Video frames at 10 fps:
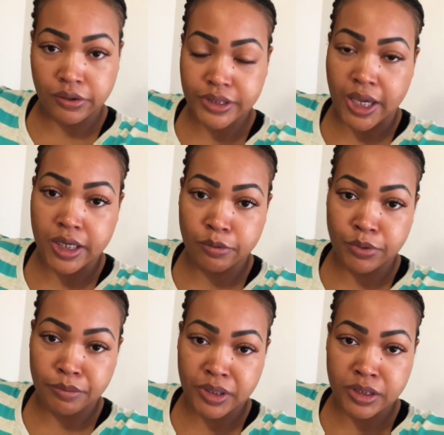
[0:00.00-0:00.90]
on taking
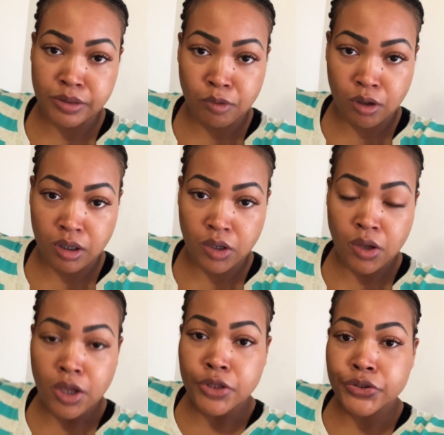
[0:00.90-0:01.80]
with me tomorrow
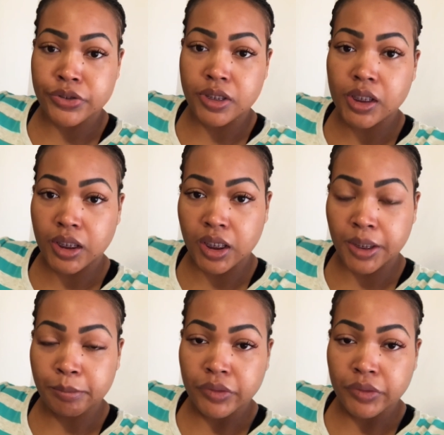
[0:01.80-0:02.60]
to the clinic.